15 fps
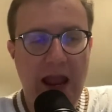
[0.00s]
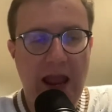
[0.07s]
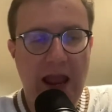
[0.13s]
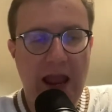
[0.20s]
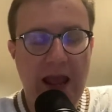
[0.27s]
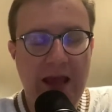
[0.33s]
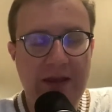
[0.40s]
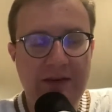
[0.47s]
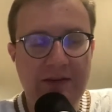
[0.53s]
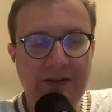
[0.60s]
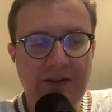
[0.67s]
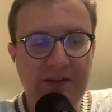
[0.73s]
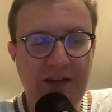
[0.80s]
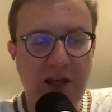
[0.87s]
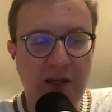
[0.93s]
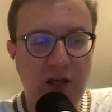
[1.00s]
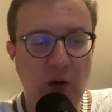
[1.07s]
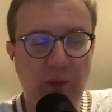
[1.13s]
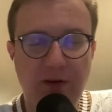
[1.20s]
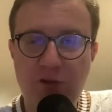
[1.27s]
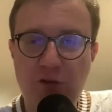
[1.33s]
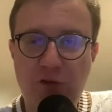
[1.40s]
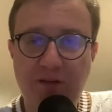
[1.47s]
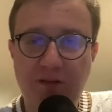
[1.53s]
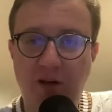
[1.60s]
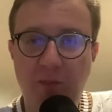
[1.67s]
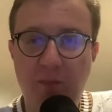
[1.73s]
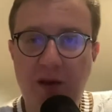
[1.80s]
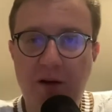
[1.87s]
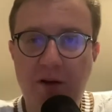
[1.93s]
and it's not go where you're treated a
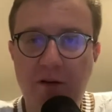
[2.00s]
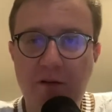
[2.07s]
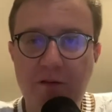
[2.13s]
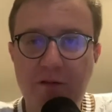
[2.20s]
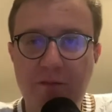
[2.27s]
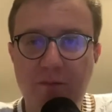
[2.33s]
little better.